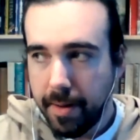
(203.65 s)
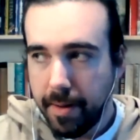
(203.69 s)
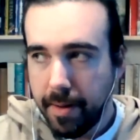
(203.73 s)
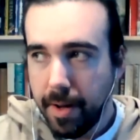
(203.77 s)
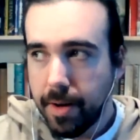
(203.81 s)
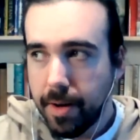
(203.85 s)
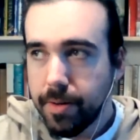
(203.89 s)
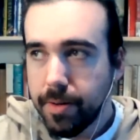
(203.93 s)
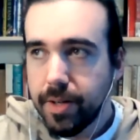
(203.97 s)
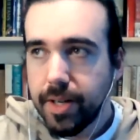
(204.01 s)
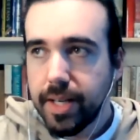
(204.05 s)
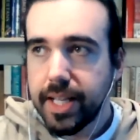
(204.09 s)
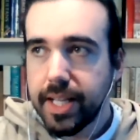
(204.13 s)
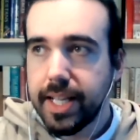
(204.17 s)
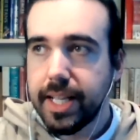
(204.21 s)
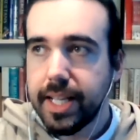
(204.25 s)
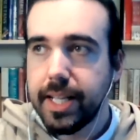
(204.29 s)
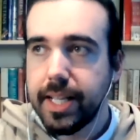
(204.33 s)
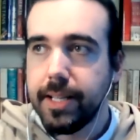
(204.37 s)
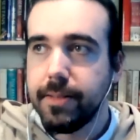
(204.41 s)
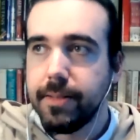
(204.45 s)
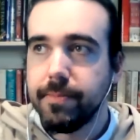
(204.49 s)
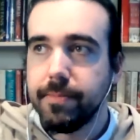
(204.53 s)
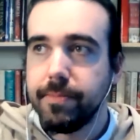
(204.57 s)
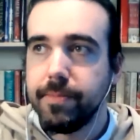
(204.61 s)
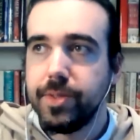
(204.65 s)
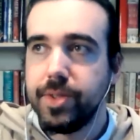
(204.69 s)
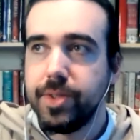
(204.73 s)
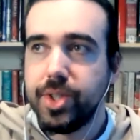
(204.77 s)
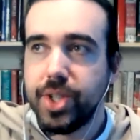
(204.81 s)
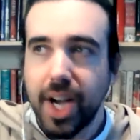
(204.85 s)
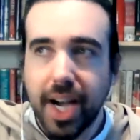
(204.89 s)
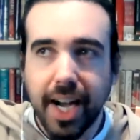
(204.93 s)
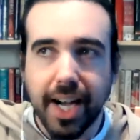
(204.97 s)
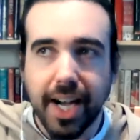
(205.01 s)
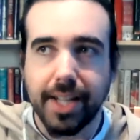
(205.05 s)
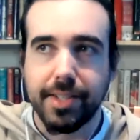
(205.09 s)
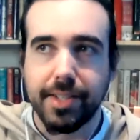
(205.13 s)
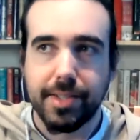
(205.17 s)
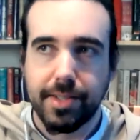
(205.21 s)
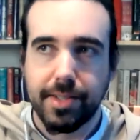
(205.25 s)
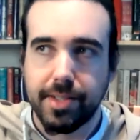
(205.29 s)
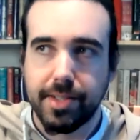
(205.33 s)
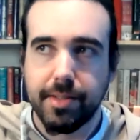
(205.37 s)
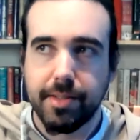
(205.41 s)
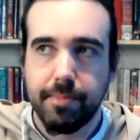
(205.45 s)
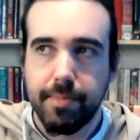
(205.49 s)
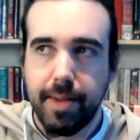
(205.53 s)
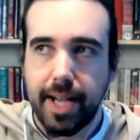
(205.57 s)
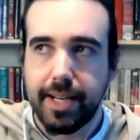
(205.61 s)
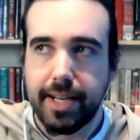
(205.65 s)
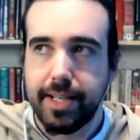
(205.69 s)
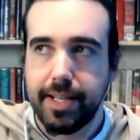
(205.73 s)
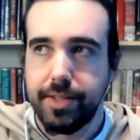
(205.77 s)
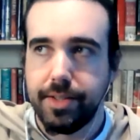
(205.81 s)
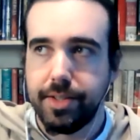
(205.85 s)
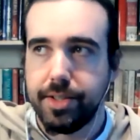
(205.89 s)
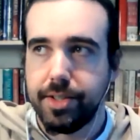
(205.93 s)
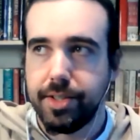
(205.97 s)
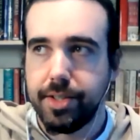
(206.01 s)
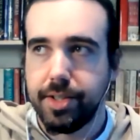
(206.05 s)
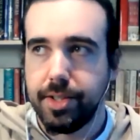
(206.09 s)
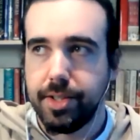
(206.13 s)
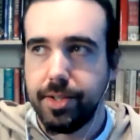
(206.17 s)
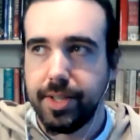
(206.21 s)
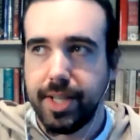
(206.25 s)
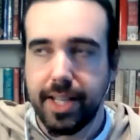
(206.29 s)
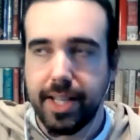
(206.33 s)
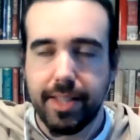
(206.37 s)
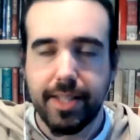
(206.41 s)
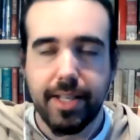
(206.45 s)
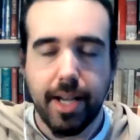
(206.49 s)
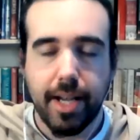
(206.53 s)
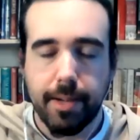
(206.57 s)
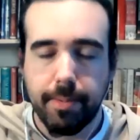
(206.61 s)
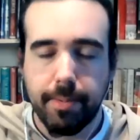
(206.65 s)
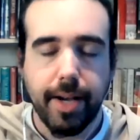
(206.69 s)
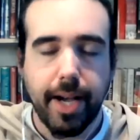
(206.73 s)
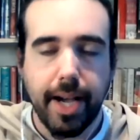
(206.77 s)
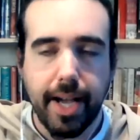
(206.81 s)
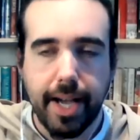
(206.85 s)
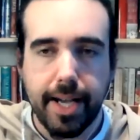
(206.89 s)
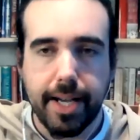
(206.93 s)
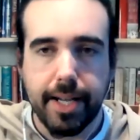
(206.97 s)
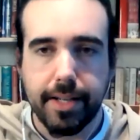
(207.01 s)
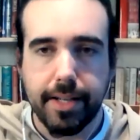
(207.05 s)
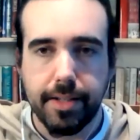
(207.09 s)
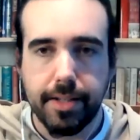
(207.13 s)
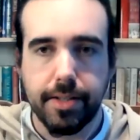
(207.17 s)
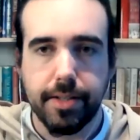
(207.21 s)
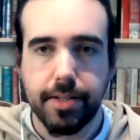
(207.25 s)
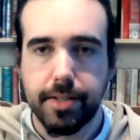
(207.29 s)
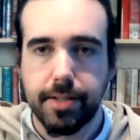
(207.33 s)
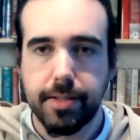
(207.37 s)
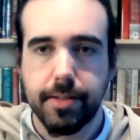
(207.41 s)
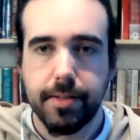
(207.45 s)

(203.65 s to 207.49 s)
only just managed to get the upper hand